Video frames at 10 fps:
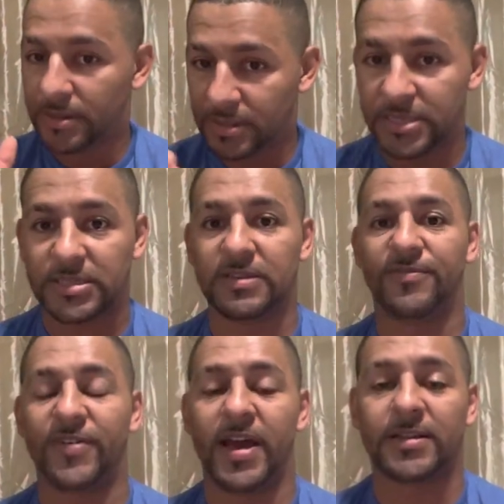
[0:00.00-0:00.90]
this is the
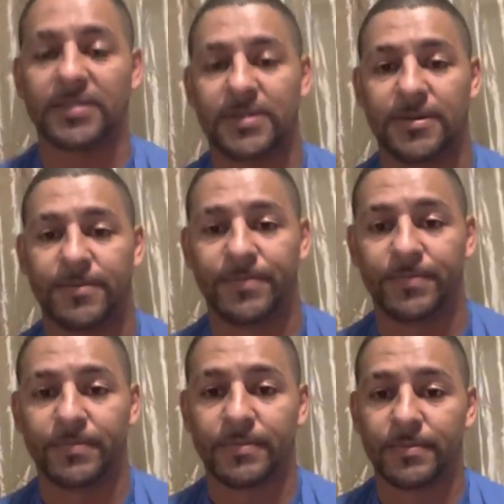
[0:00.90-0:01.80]
fact.
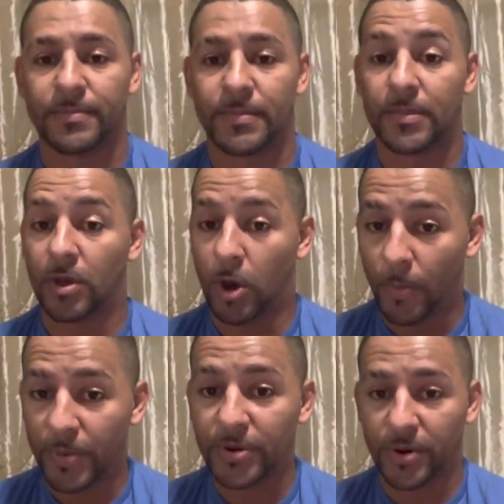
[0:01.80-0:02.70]

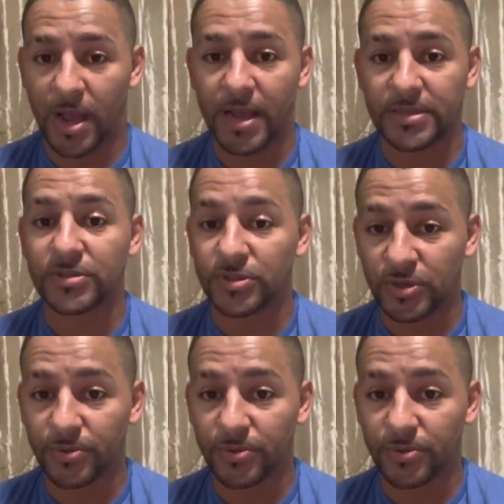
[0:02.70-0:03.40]
Open your eyes. Do your